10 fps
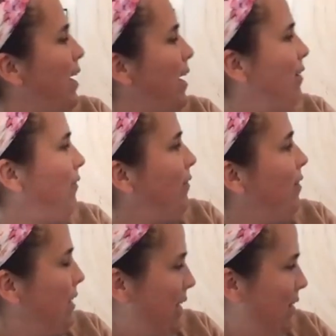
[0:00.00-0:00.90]
I don't
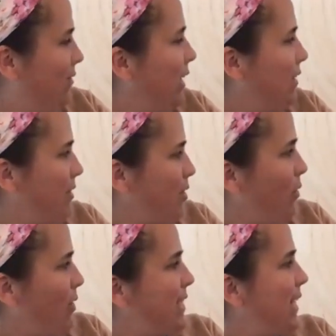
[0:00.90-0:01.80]
really
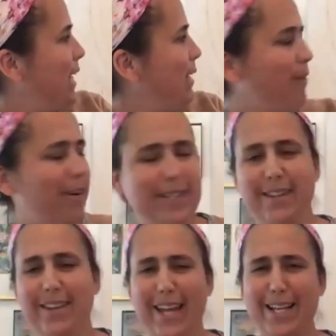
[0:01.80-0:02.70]
remember it anymore.
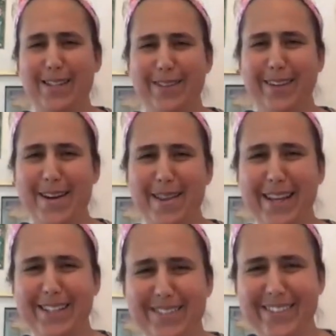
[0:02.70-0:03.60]
So thanks for
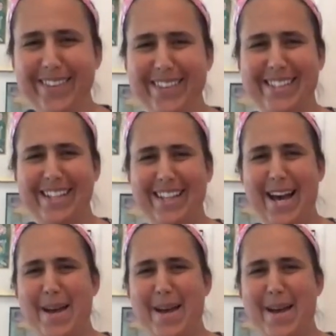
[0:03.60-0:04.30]
noticing that.